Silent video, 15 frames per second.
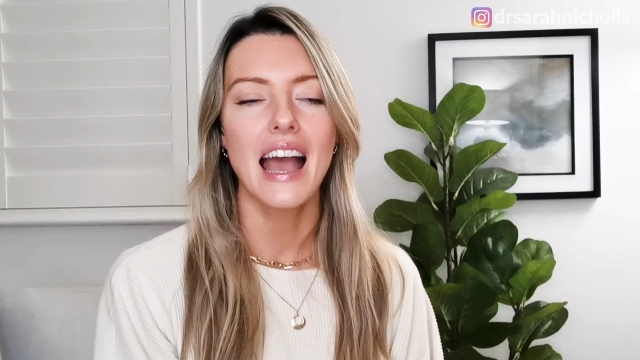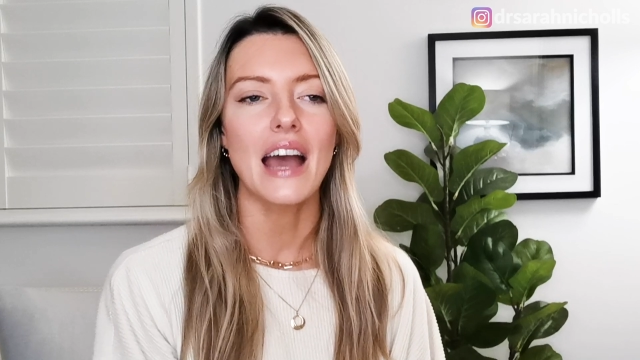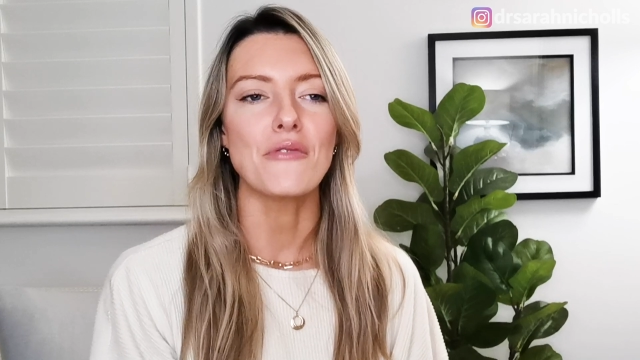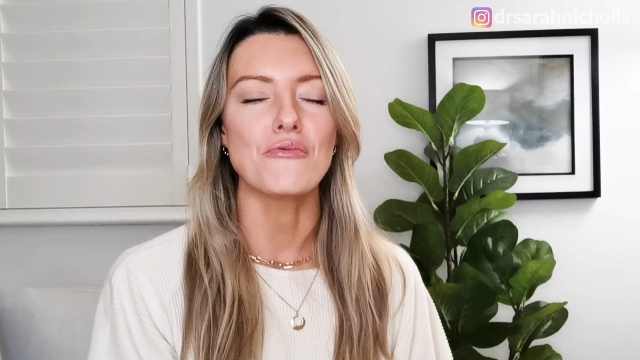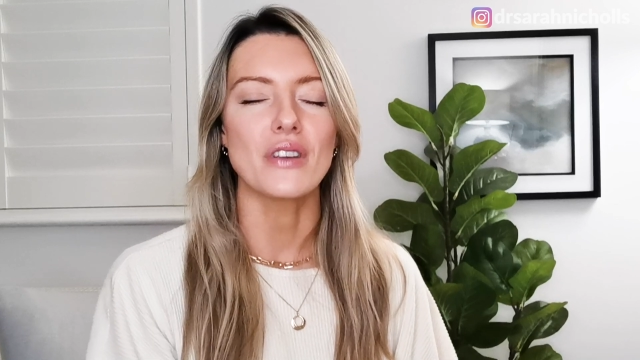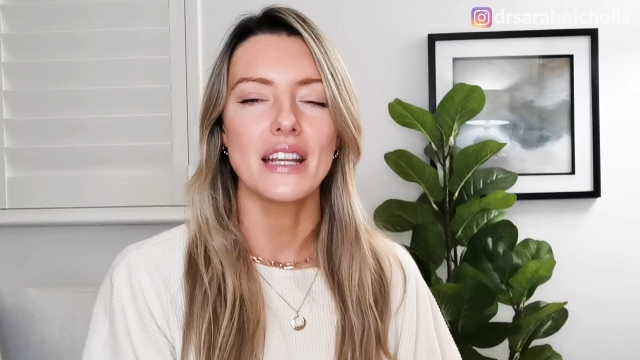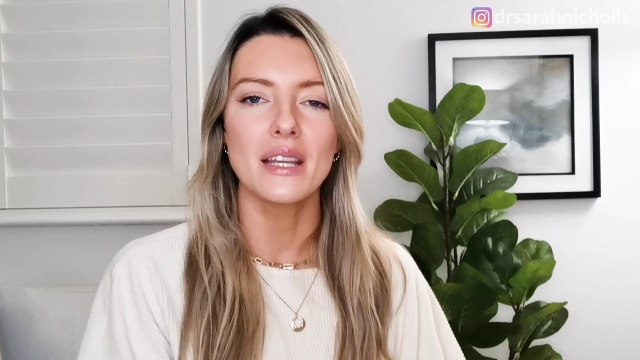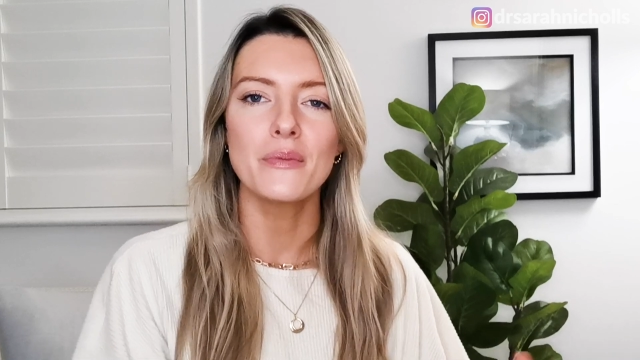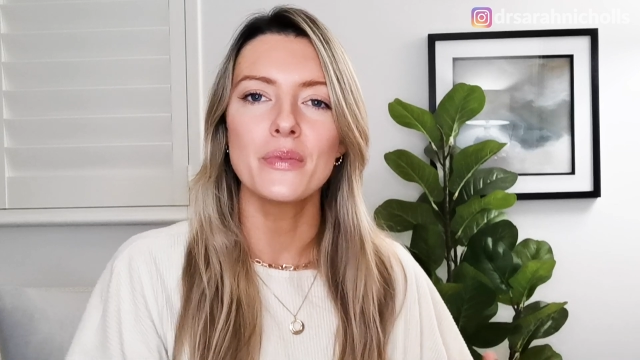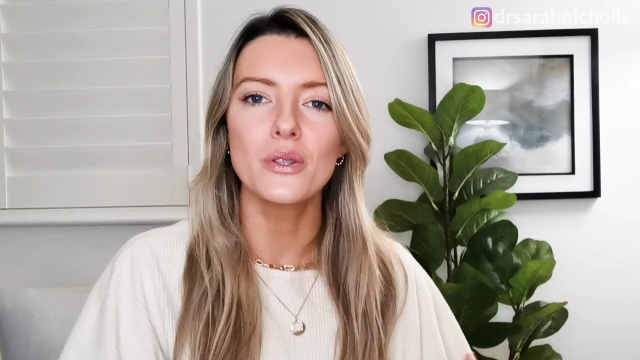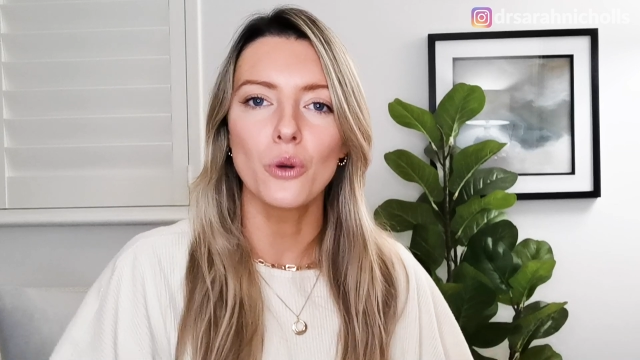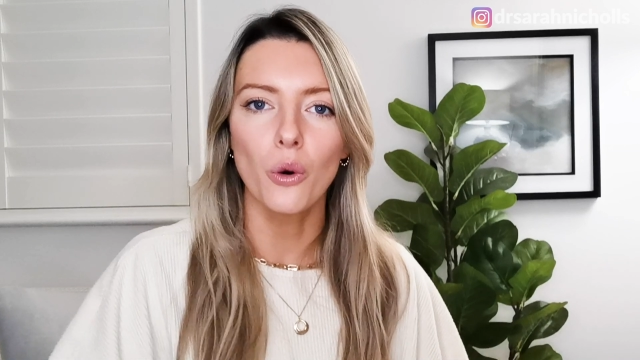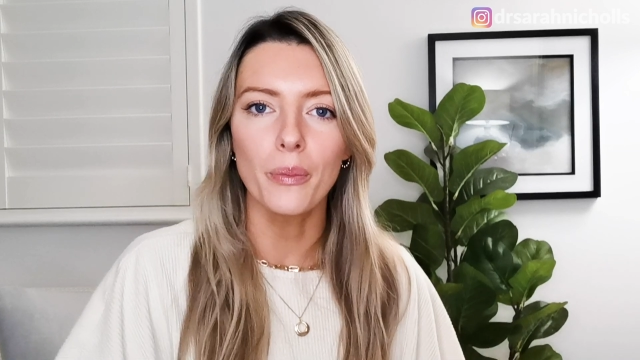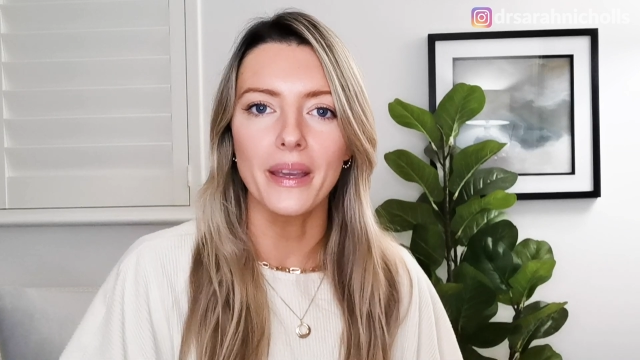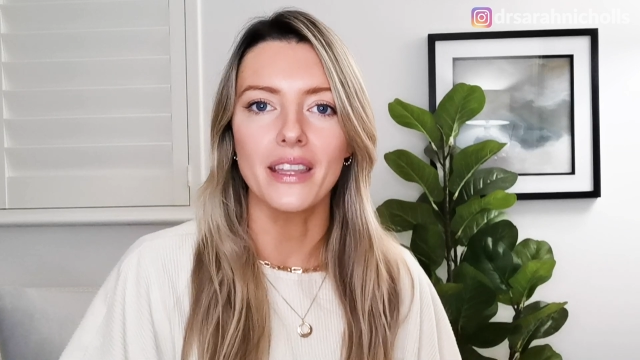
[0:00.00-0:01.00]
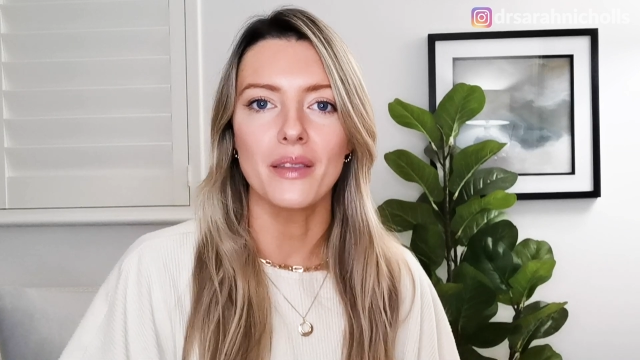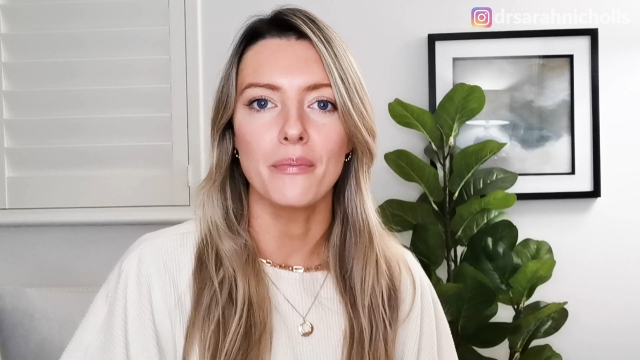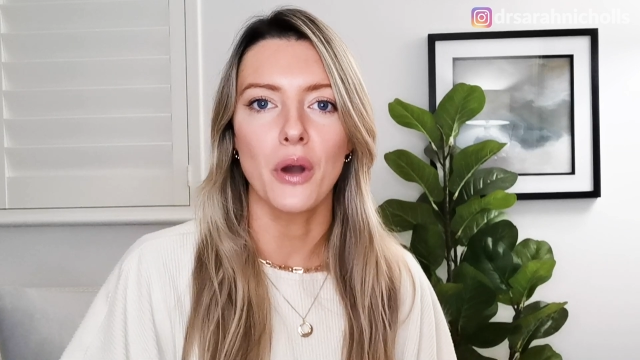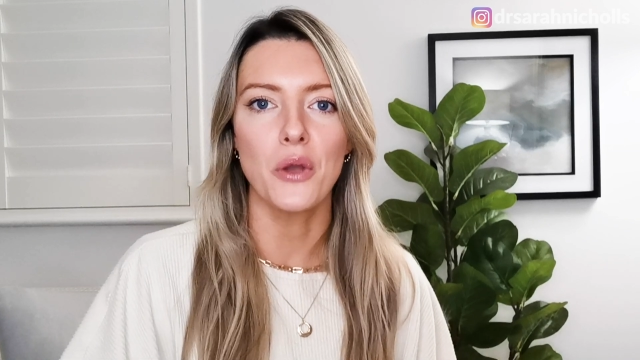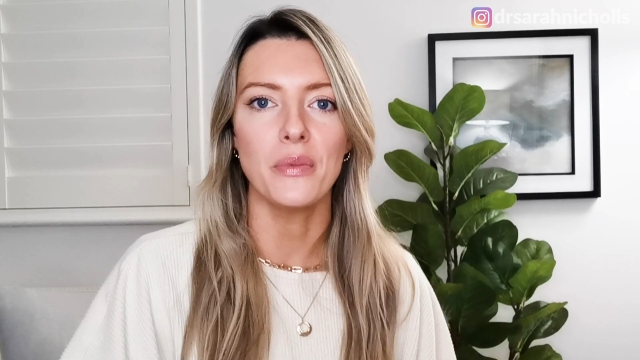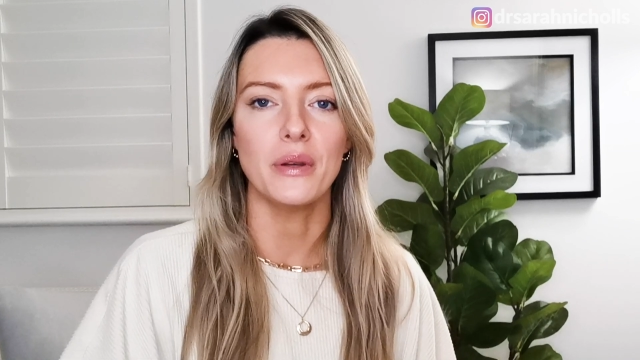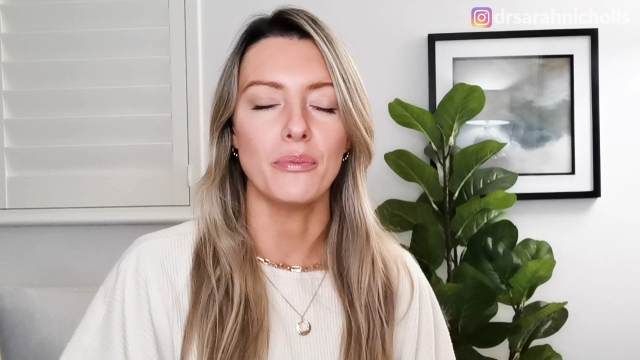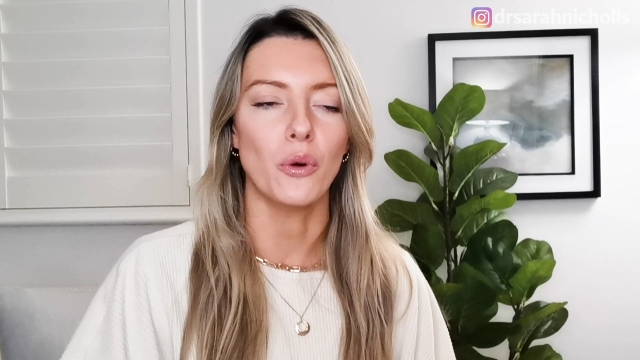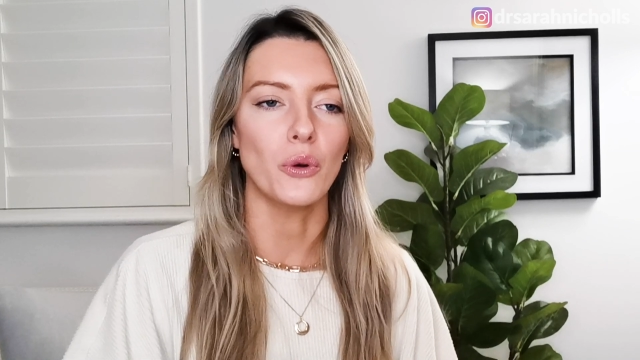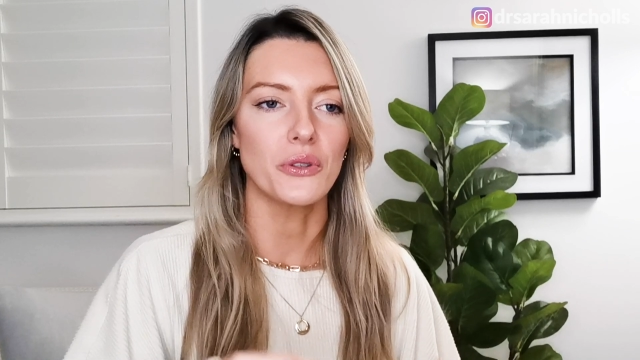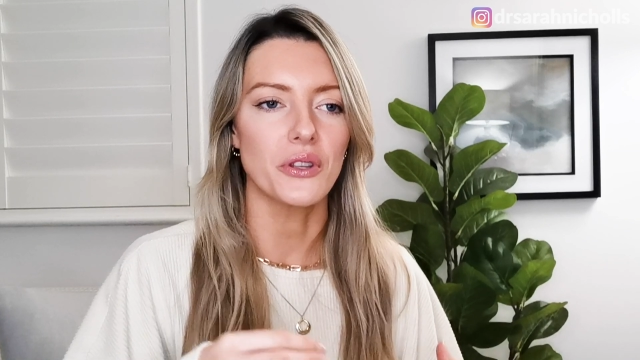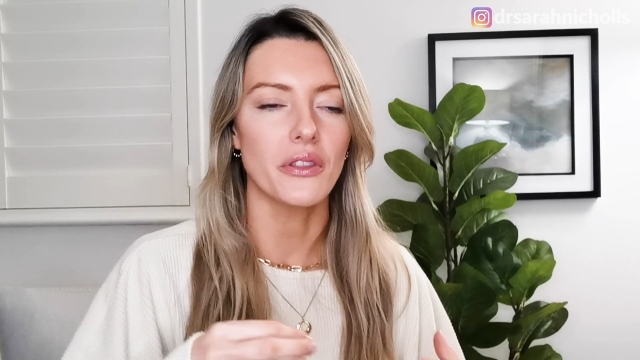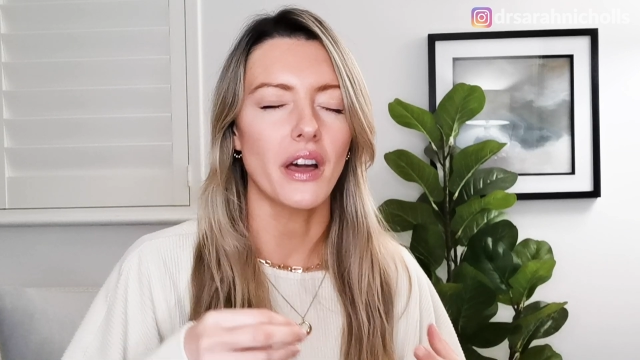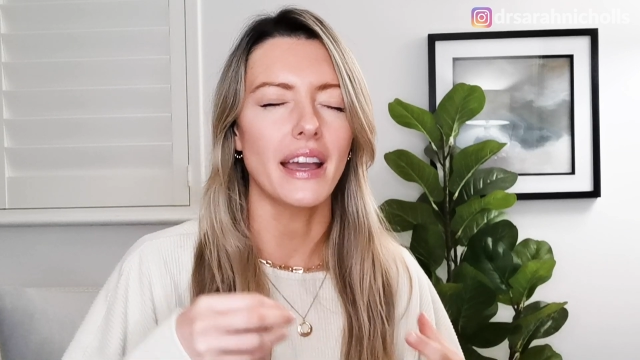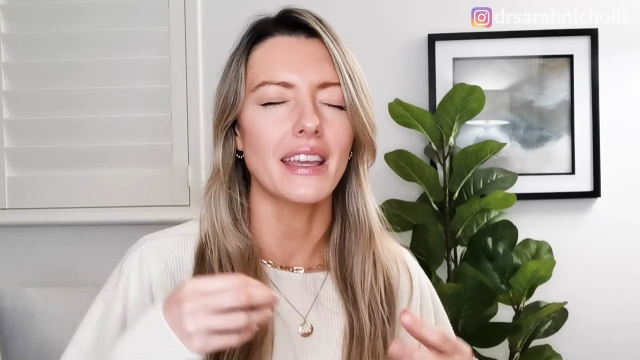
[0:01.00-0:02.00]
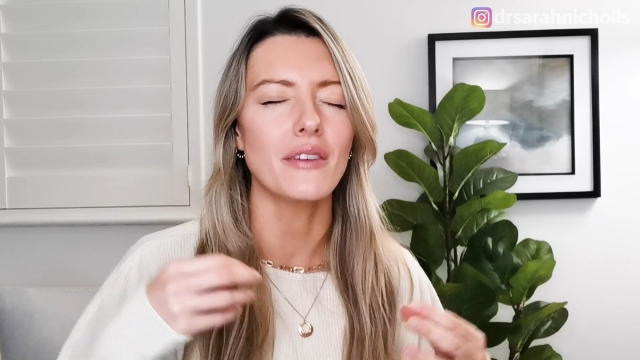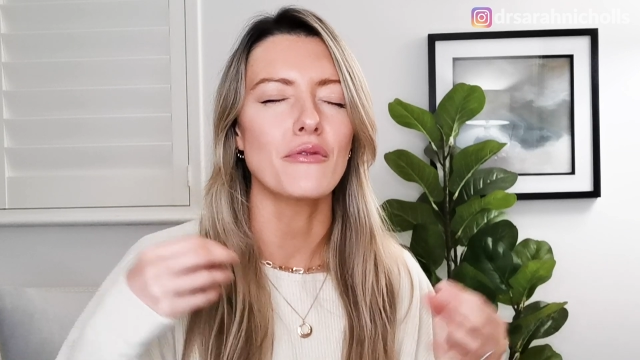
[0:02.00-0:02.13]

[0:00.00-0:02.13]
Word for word: and really absorbing the moment more so that I